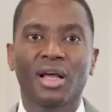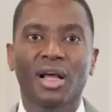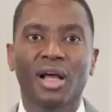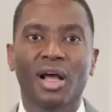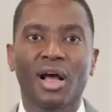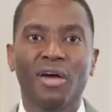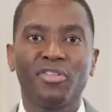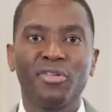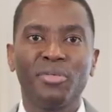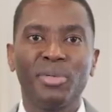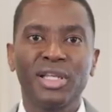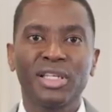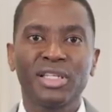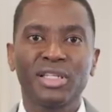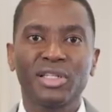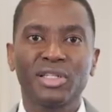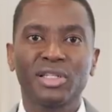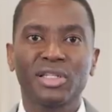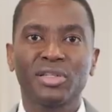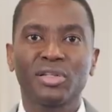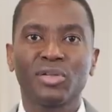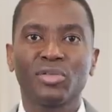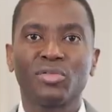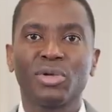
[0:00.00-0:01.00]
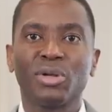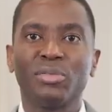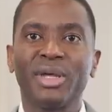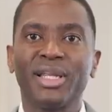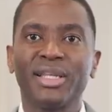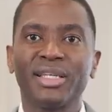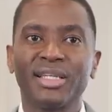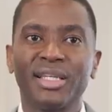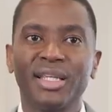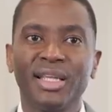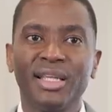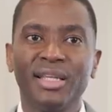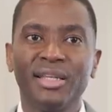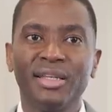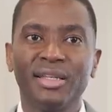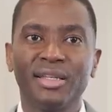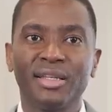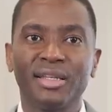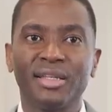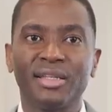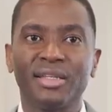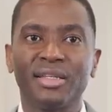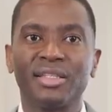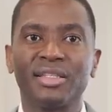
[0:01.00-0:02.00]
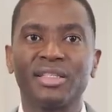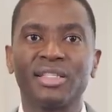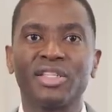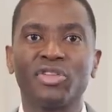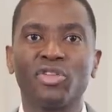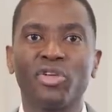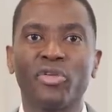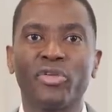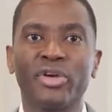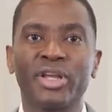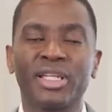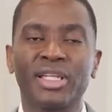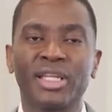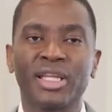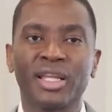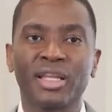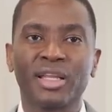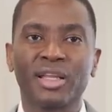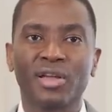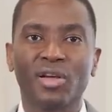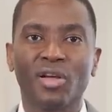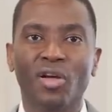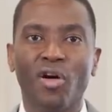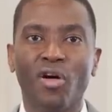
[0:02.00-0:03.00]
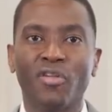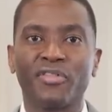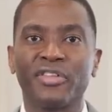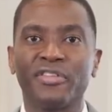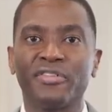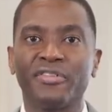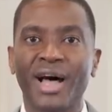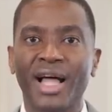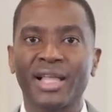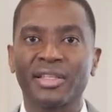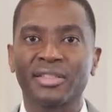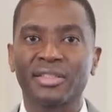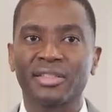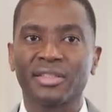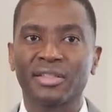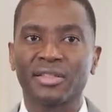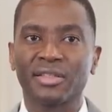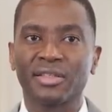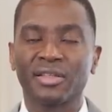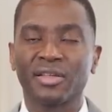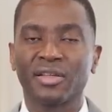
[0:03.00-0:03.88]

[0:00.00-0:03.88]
Government will maintain the zero rating of the VAT